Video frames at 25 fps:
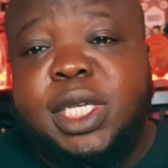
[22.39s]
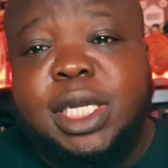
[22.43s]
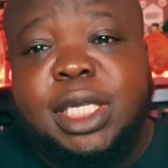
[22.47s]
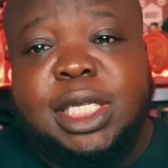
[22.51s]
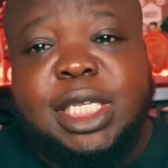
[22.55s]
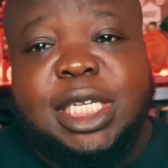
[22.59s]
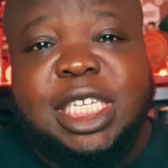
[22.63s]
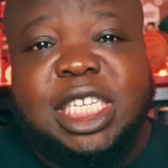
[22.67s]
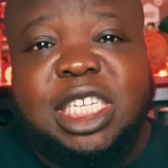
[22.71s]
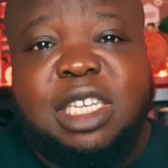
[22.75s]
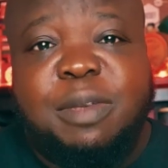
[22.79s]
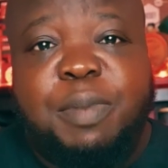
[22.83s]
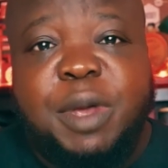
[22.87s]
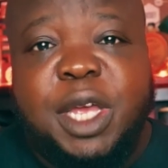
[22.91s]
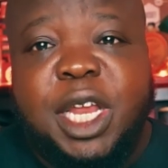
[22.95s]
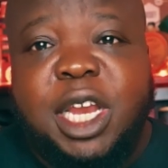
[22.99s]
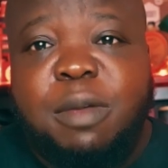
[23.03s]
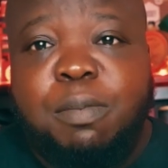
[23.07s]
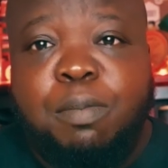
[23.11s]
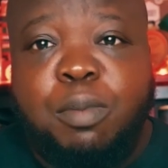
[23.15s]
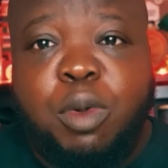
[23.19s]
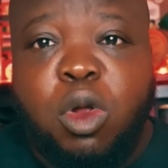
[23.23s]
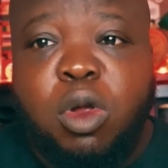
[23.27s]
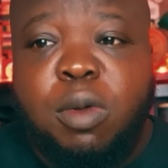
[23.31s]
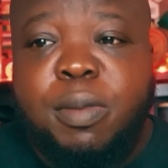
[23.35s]

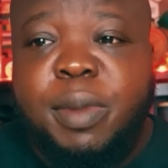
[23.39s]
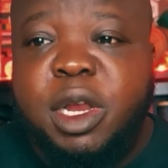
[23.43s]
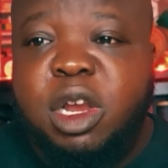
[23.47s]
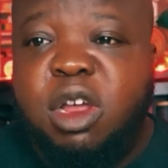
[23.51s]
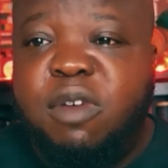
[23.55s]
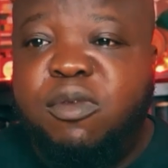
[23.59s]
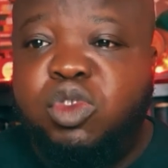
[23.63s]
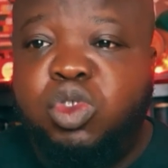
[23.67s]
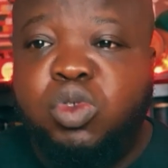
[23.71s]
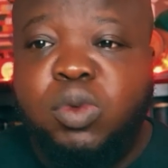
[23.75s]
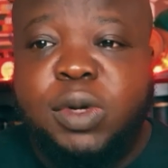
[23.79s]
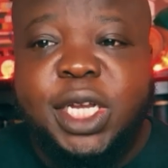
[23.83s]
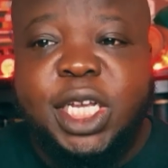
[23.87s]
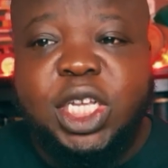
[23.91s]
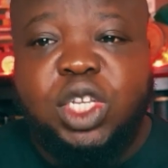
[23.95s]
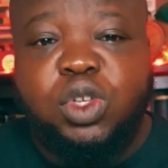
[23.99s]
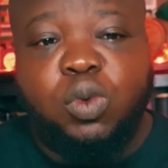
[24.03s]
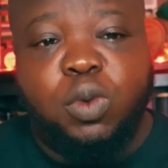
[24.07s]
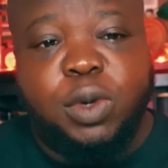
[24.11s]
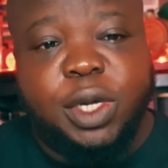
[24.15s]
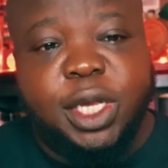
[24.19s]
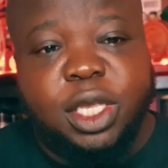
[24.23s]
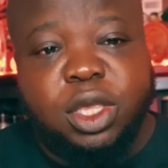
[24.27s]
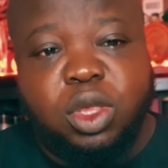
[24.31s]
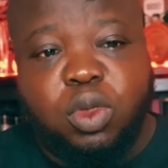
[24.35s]
anticipated bourbon of
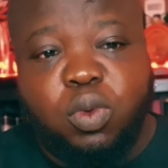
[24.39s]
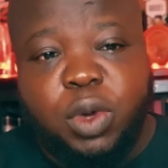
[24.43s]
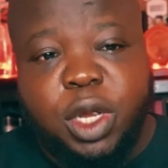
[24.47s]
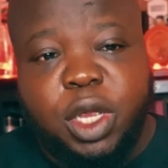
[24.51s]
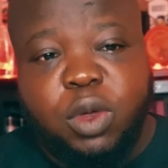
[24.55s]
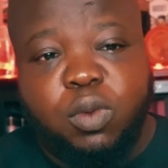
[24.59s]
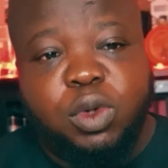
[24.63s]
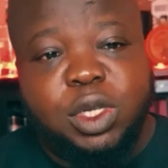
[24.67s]
2023,